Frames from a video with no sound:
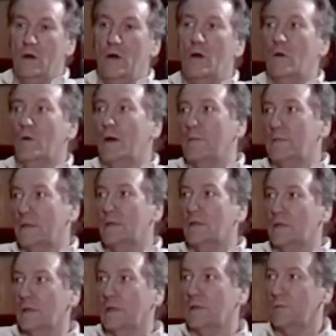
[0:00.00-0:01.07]
Oh, I mean,
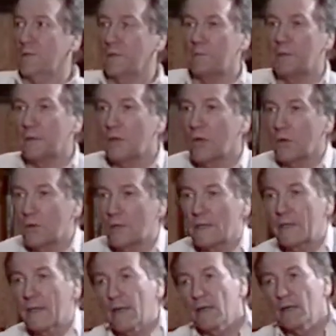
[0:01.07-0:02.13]
it would be totally
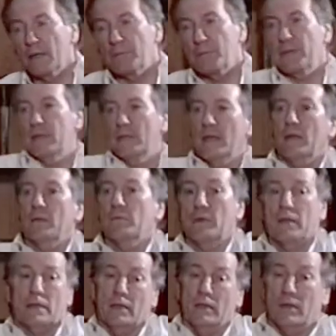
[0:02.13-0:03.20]
down. It'd be to him.
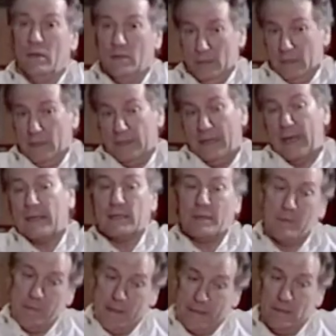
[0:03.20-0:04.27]
Like again,
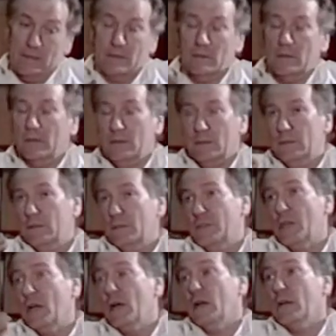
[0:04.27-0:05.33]
coming back to
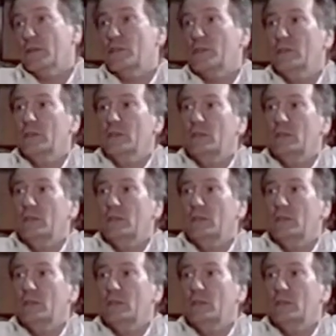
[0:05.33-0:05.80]
Charge,